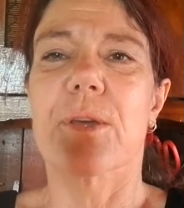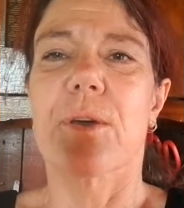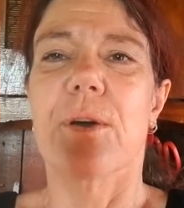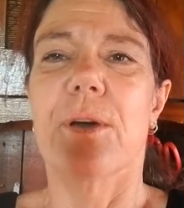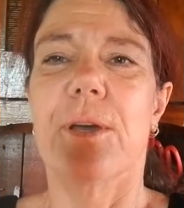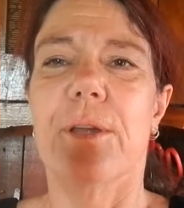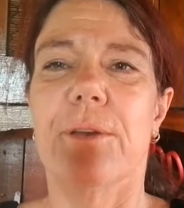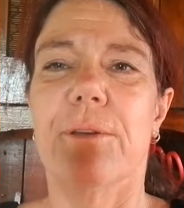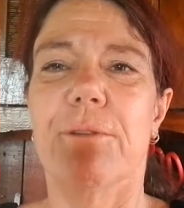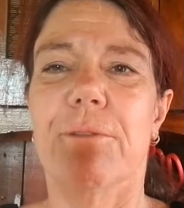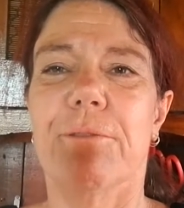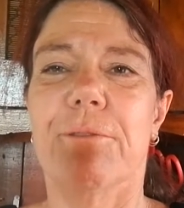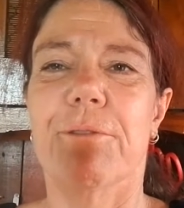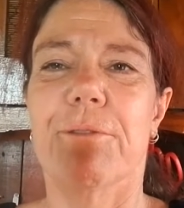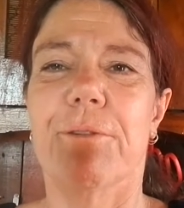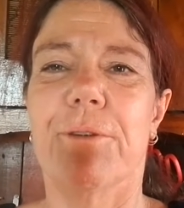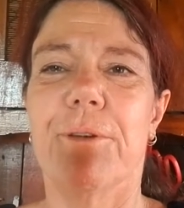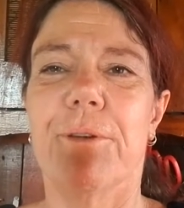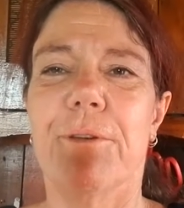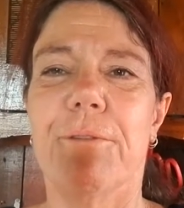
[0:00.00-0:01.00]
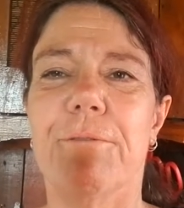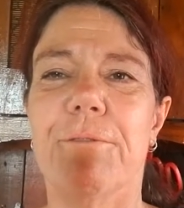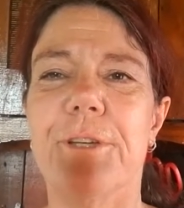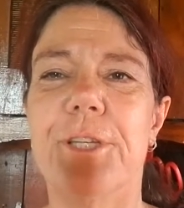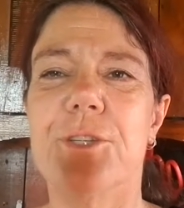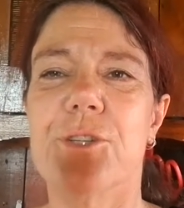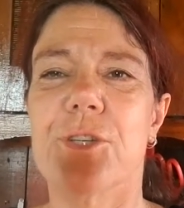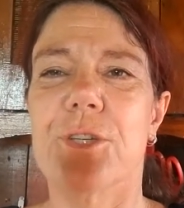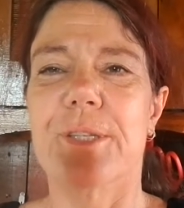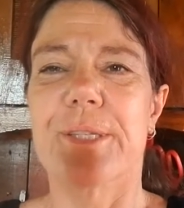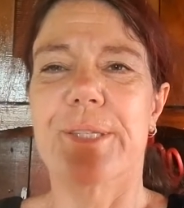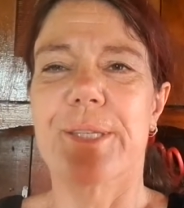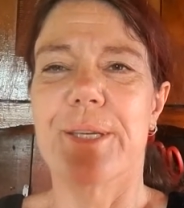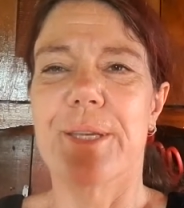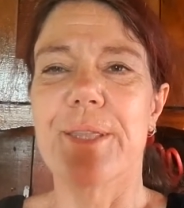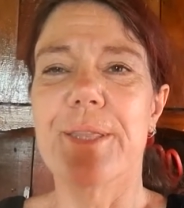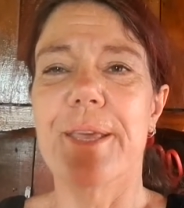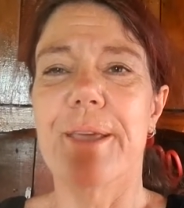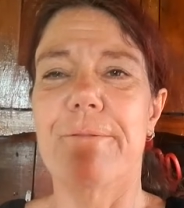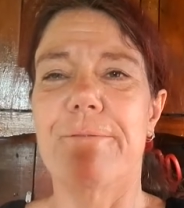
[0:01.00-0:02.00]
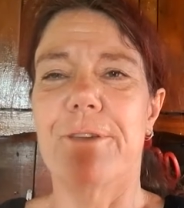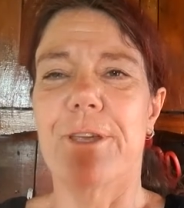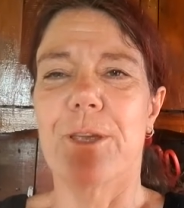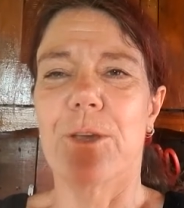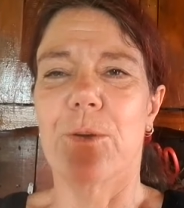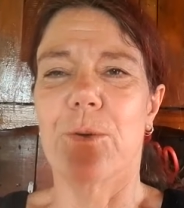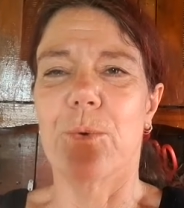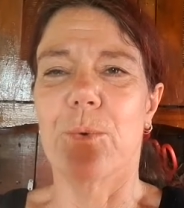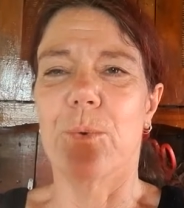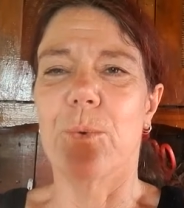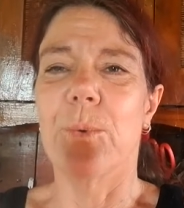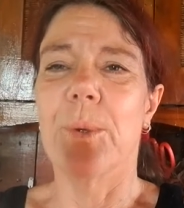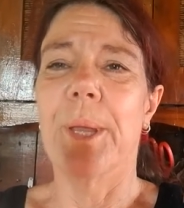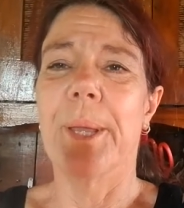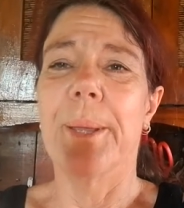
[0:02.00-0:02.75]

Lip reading: kind of features in their vehicle.